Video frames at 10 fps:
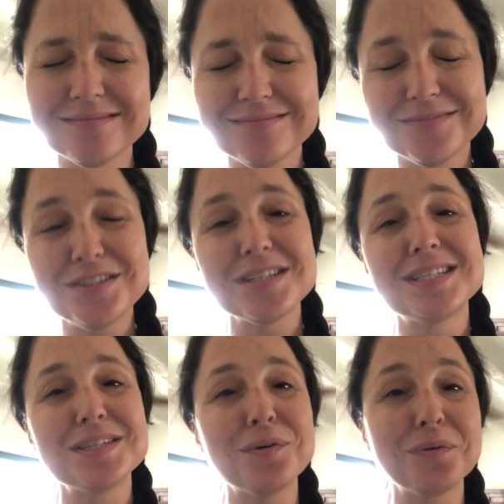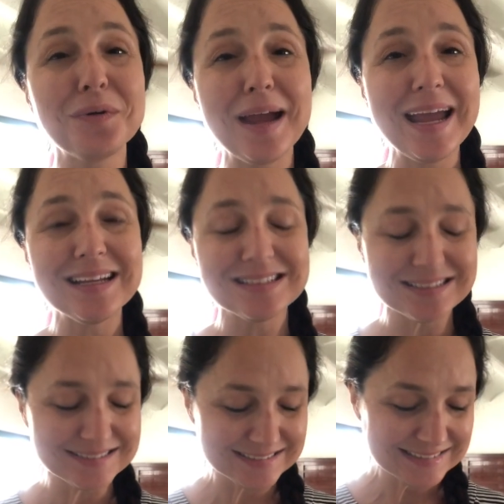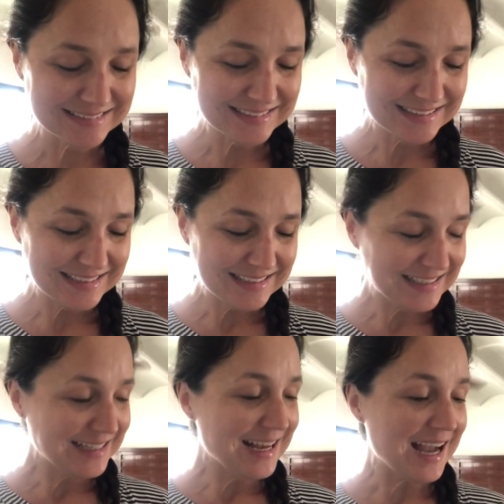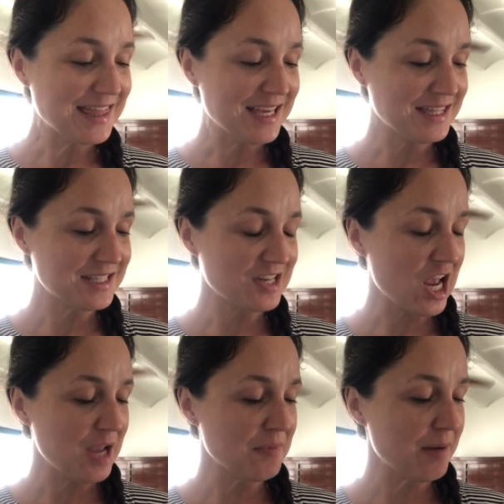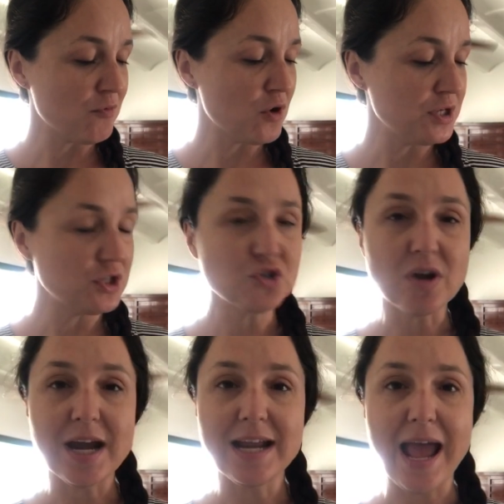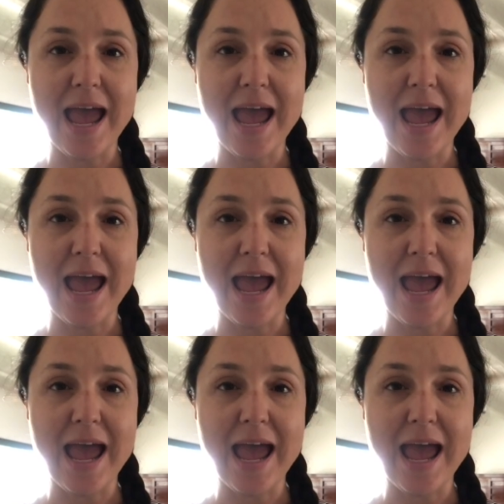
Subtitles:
which is so great. I think this time I'm going to try to